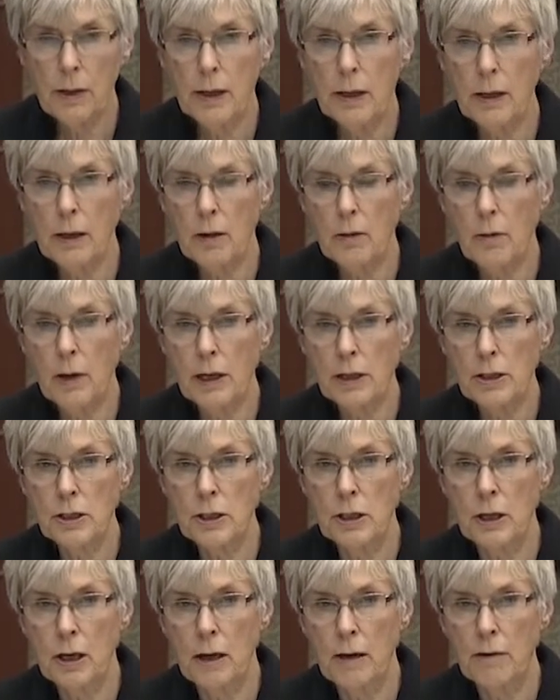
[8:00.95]
the
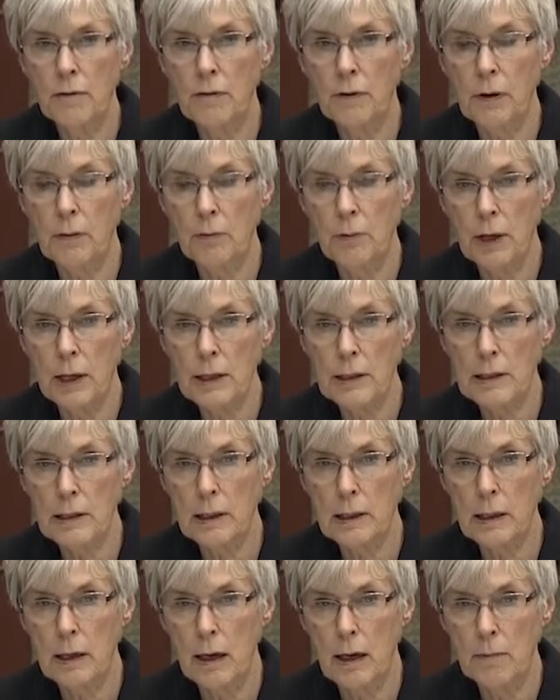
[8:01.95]
question of
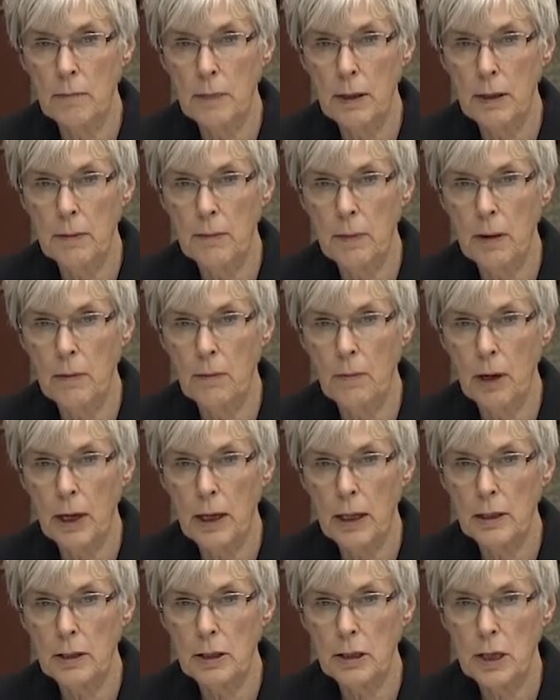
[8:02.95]
raising minimum
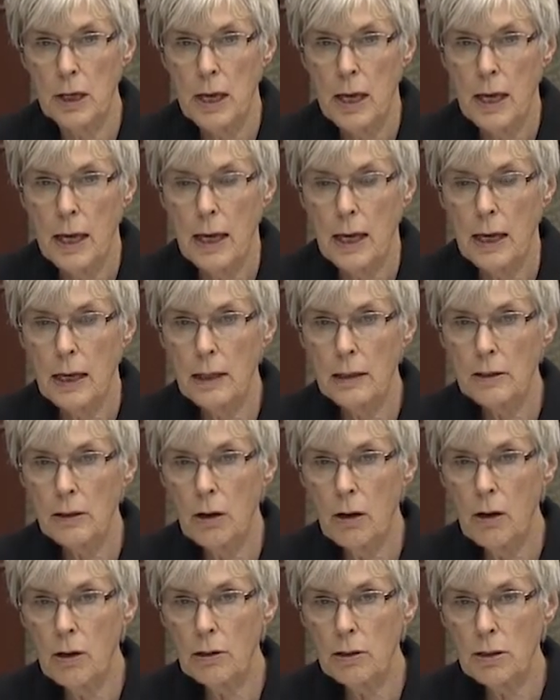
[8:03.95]
wage is
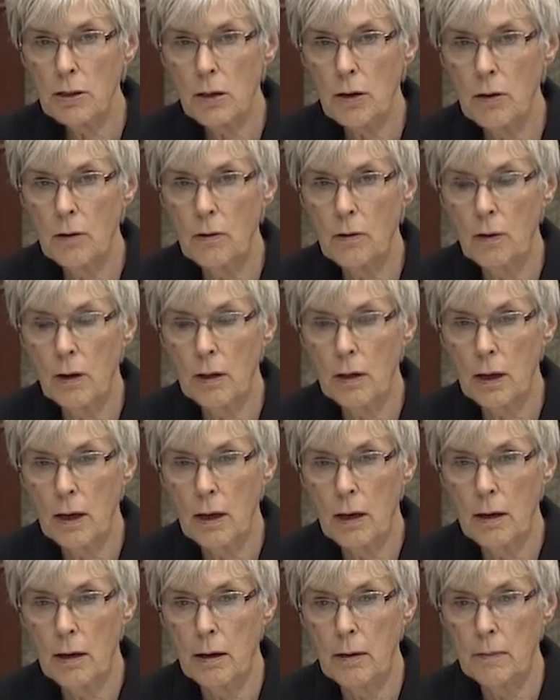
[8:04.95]
also
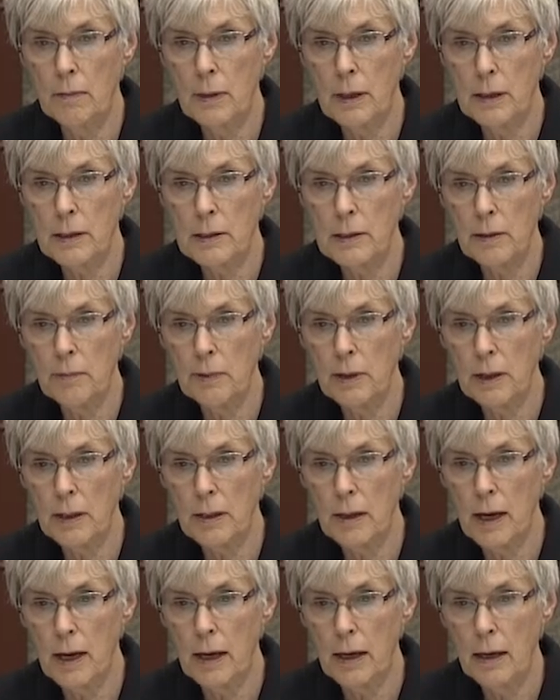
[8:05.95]

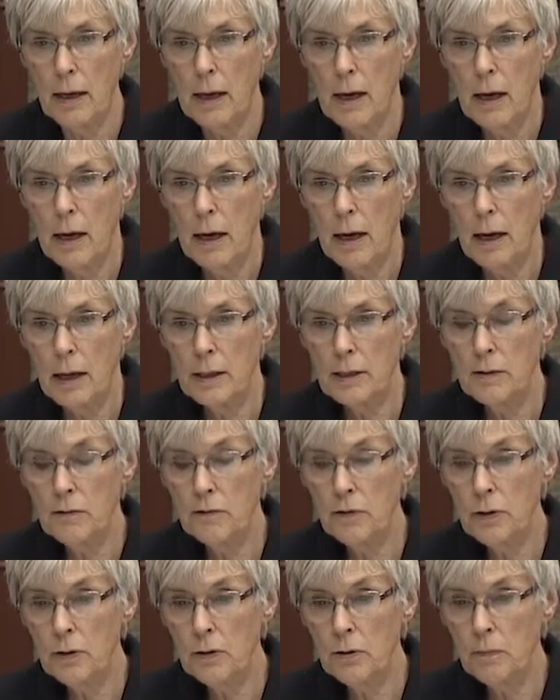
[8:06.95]
something that is
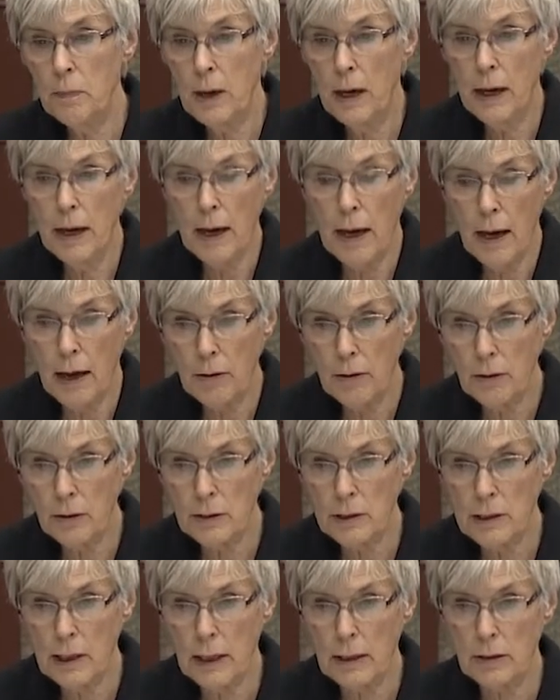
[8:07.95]
viewed by other
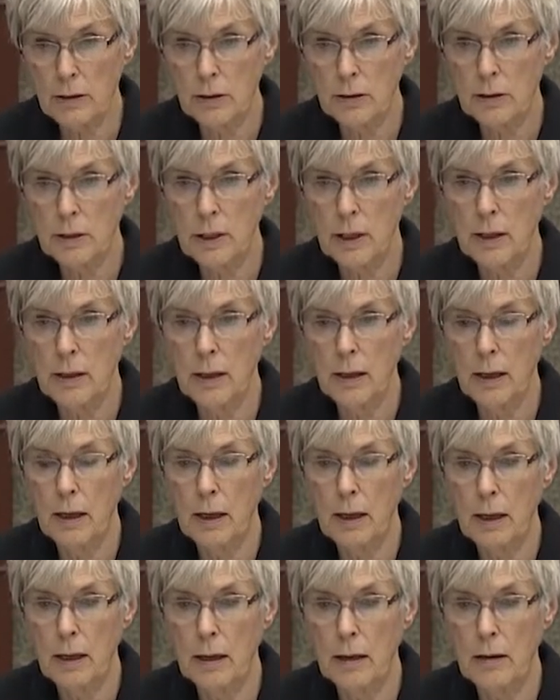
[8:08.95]
sectors in
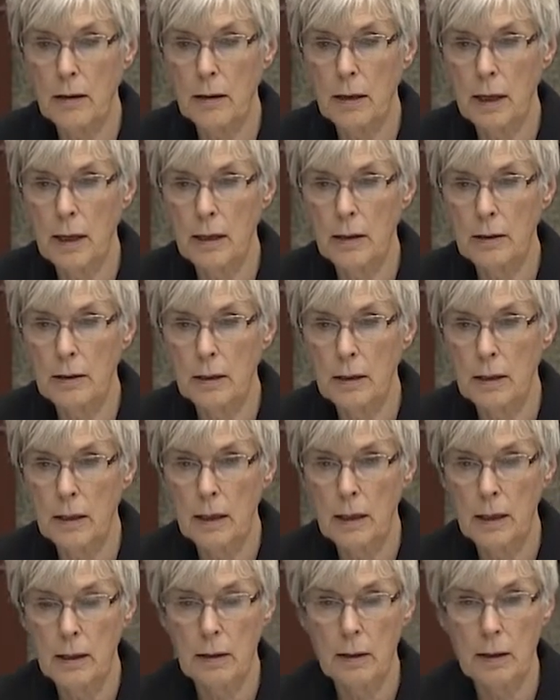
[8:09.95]

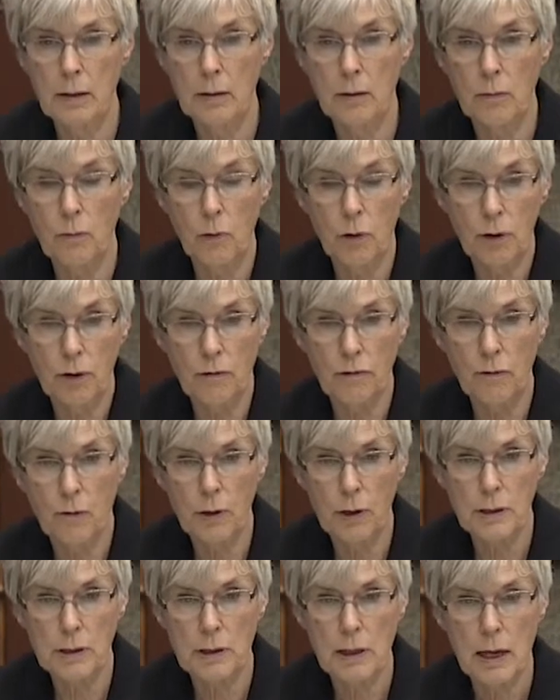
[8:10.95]
the
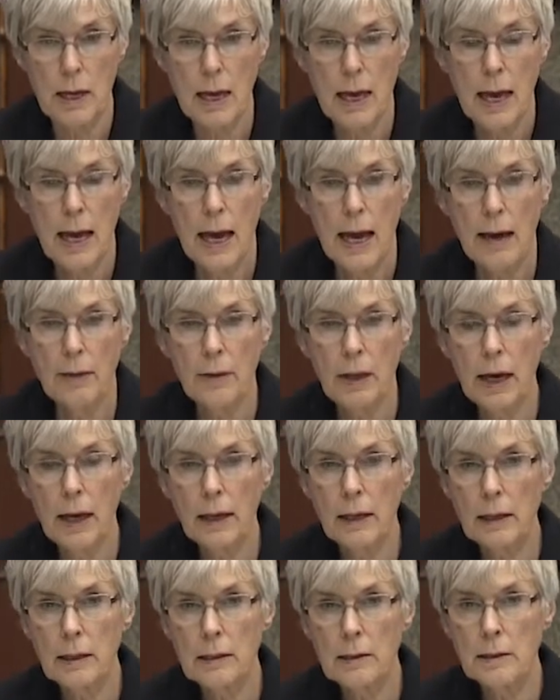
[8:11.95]
workforce, and
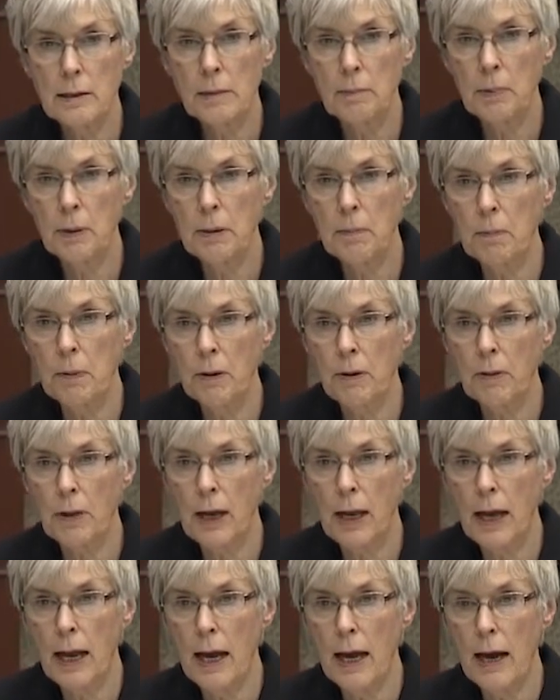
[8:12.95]
that is the people
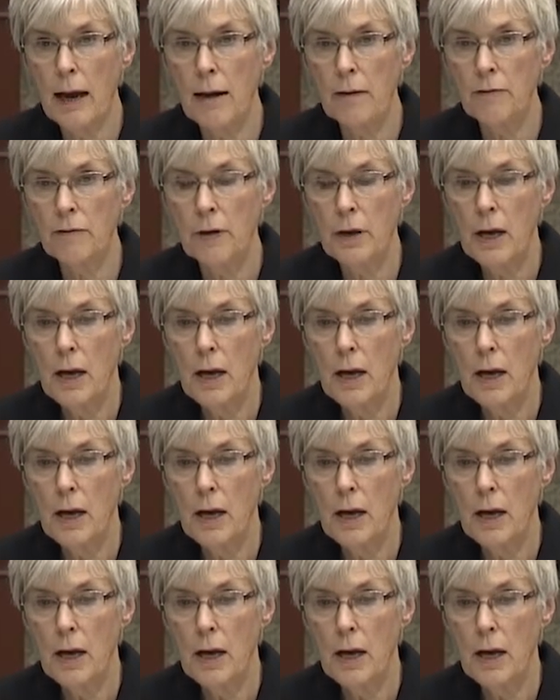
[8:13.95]
that have